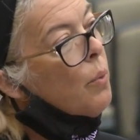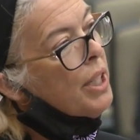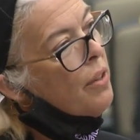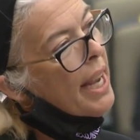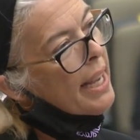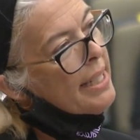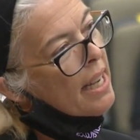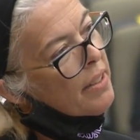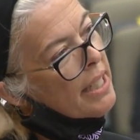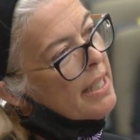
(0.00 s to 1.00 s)
When you hand
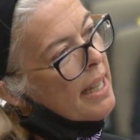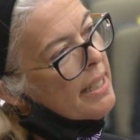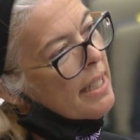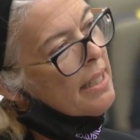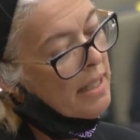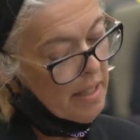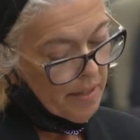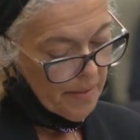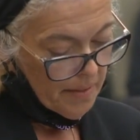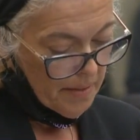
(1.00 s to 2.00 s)
down his sentence,
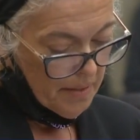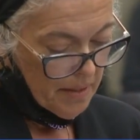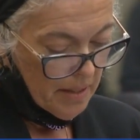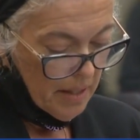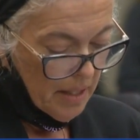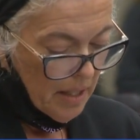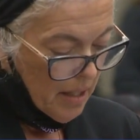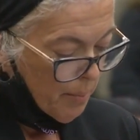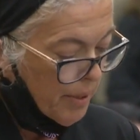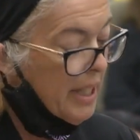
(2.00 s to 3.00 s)

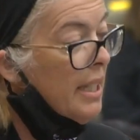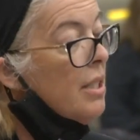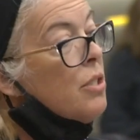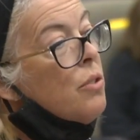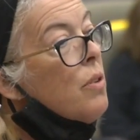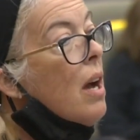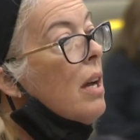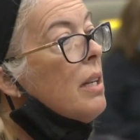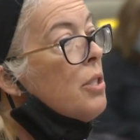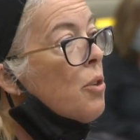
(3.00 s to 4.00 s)
please do
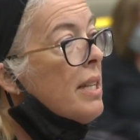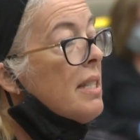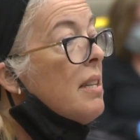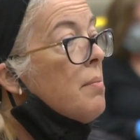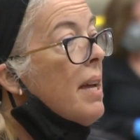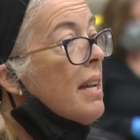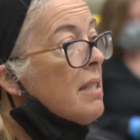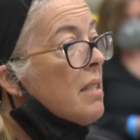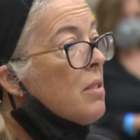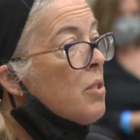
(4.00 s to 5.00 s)
not address him
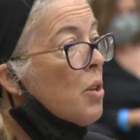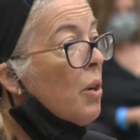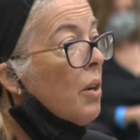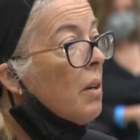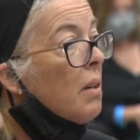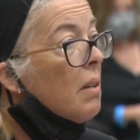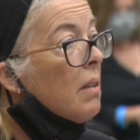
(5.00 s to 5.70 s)
as sir